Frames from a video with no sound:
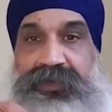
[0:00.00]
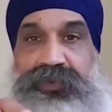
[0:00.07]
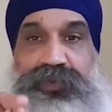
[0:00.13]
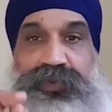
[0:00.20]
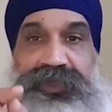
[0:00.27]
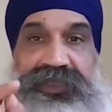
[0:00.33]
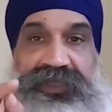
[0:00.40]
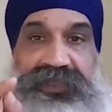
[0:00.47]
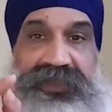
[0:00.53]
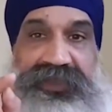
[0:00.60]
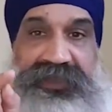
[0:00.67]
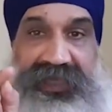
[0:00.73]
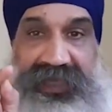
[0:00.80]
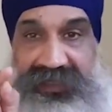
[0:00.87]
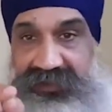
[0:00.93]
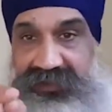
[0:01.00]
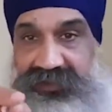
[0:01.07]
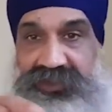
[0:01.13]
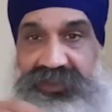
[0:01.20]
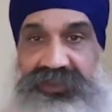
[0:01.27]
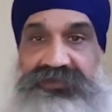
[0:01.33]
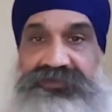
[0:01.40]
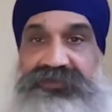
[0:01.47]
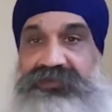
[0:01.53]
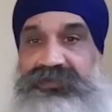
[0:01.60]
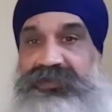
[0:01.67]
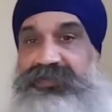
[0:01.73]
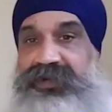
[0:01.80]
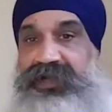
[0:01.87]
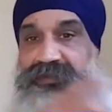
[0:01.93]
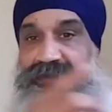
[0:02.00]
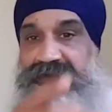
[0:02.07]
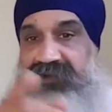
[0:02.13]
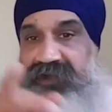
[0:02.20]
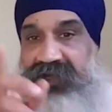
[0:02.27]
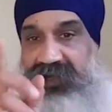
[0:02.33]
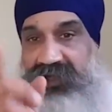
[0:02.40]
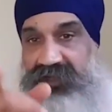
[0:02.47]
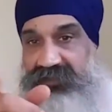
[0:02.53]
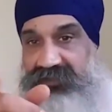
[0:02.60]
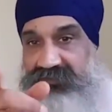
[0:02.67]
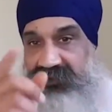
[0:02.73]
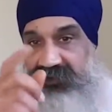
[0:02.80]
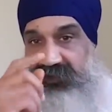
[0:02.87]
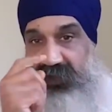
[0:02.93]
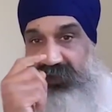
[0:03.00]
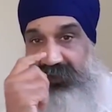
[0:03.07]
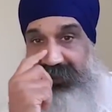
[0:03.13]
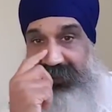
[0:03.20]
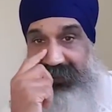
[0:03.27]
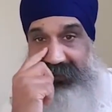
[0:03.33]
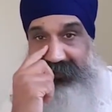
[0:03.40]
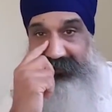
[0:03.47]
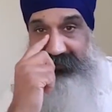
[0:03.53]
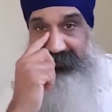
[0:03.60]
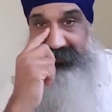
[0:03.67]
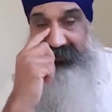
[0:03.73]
We thank the judge from the bottom of our hearts for doling out